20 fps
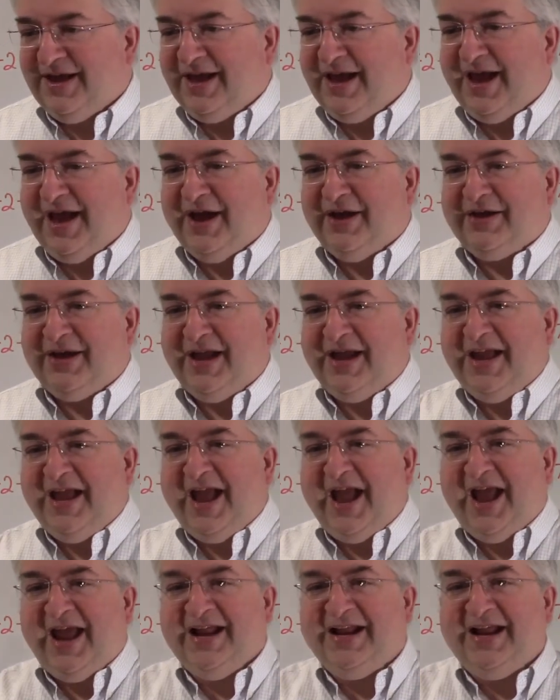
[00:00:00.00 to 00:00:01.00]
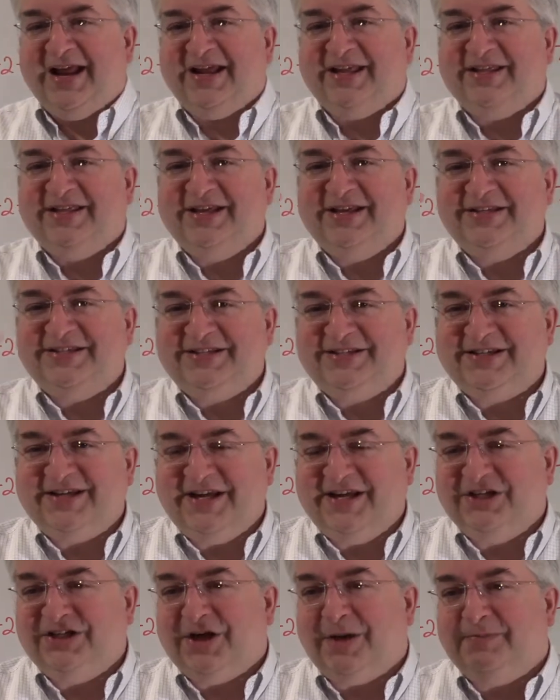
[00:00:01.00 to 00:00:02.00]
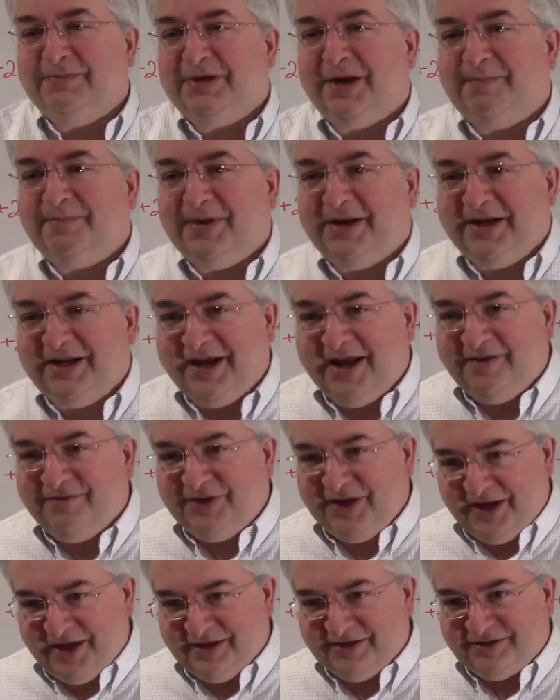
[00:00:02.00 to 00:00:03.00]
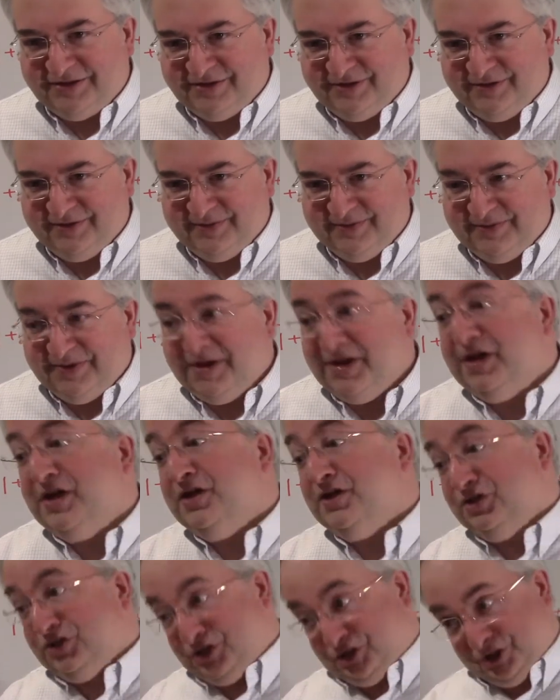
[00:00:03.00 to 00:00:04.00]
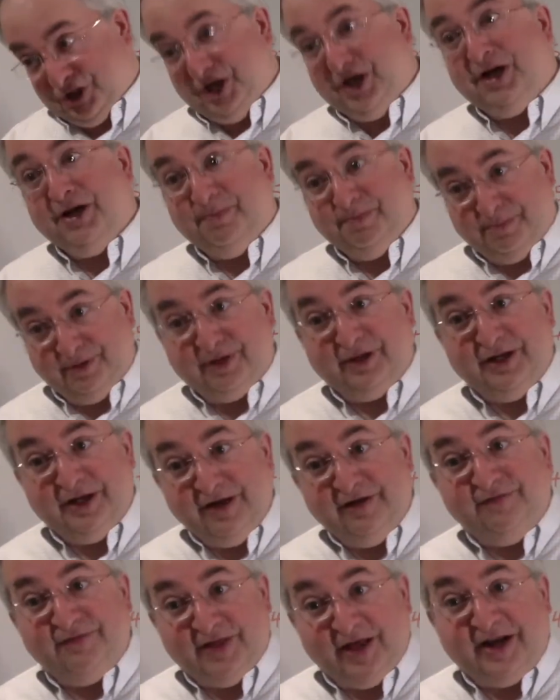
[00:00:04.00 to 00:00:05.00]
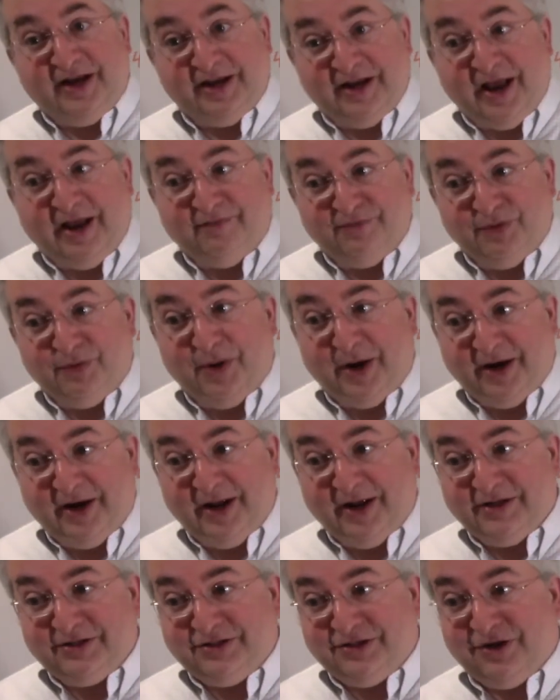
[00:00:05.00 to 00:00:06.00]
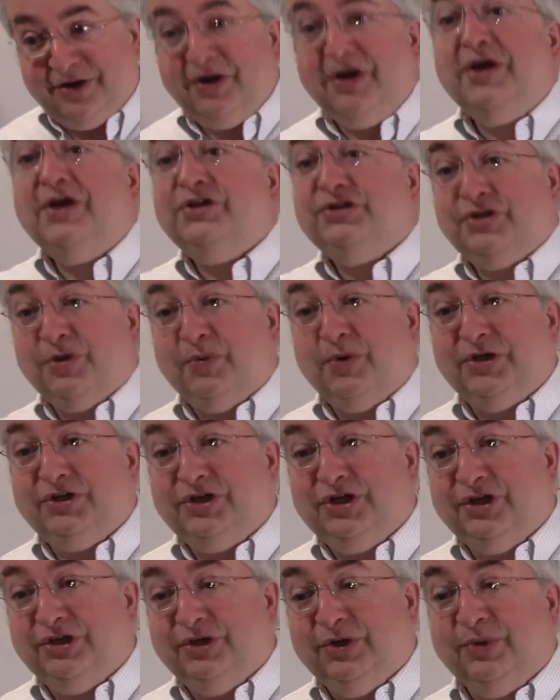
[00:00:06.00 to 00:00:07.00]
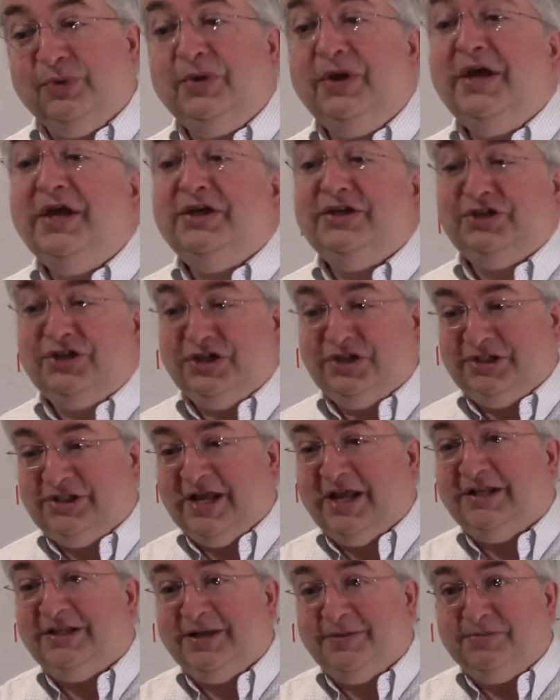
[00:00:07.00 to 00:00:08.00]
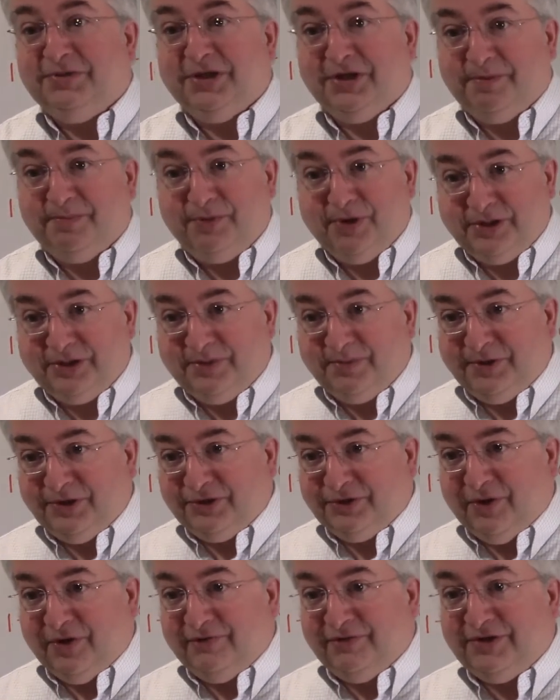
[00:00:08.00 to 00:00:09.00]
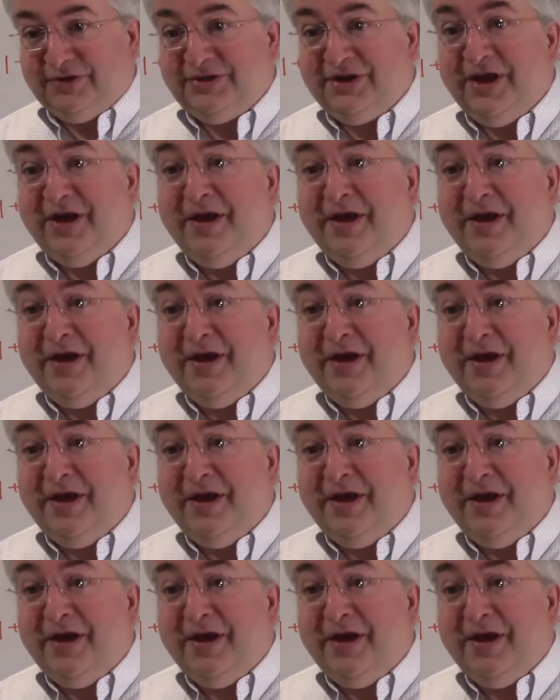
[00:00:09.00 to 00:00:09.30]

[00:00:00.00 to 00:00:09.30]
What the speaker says: Okay? And like this, he jumped up and he gave the answer. She didn't believe that he gave the right answer, so what'd she do? She sent him to the principal's office.